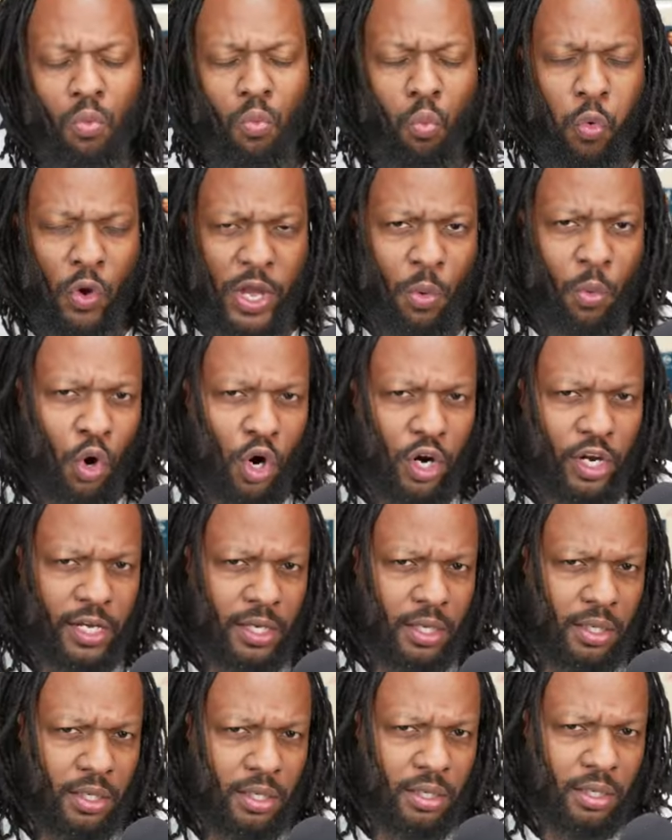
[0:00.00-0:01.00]
we were
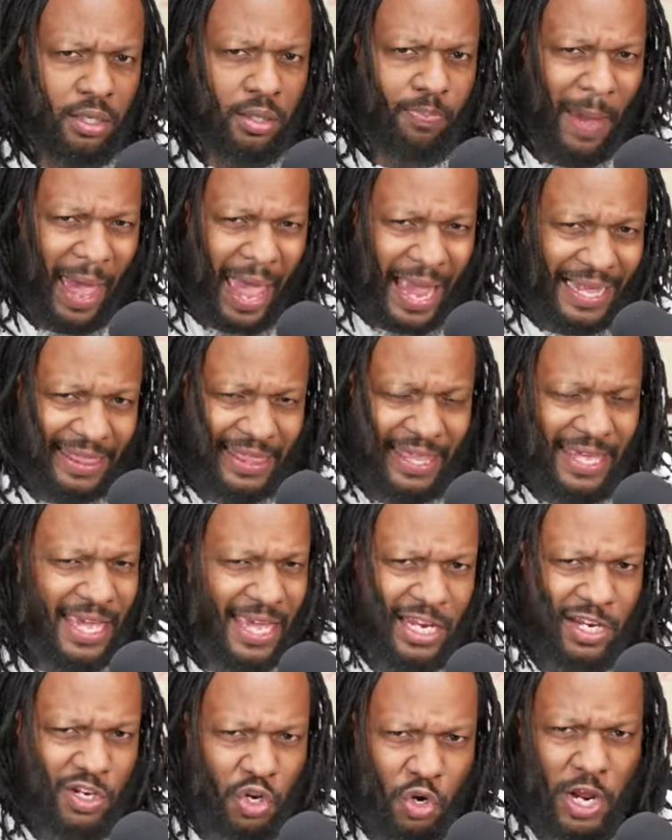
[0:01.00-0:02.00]
back
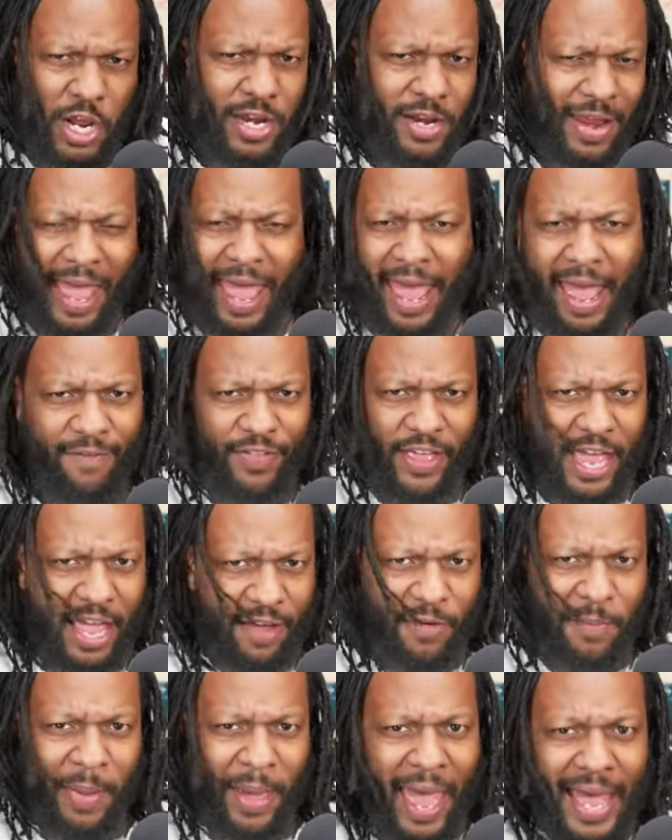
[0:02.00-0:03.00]
then, you didn't have the
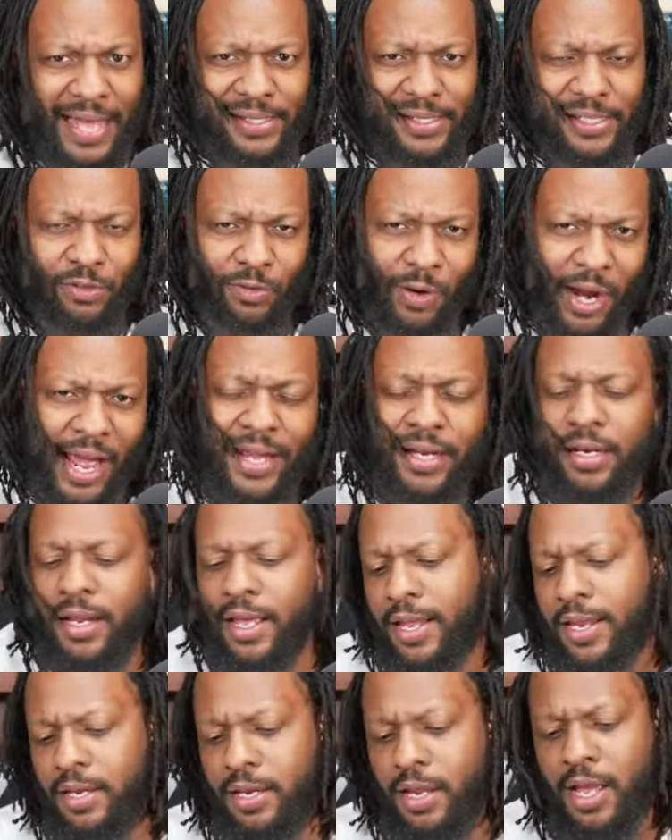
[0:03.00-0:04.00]
heavy passes, right?
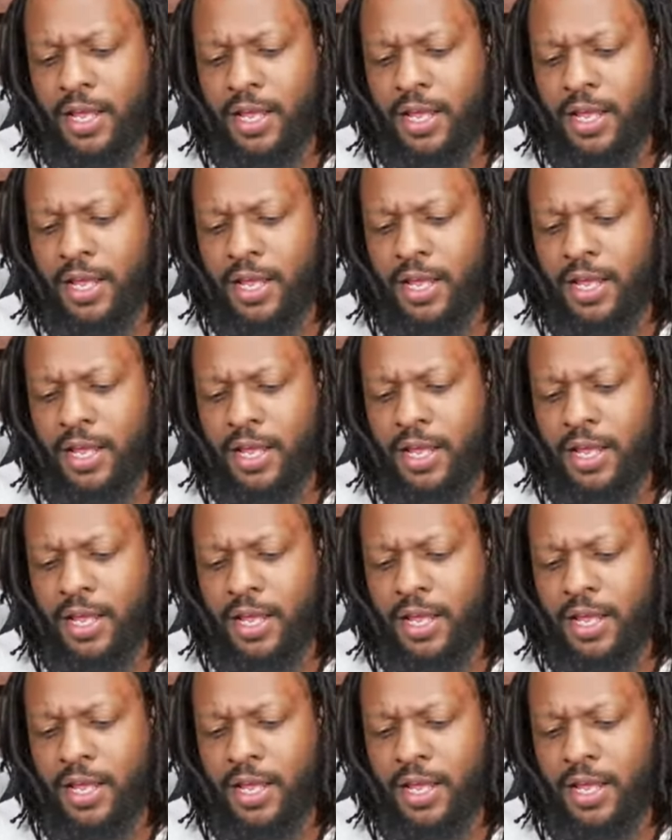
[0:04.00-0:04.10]
And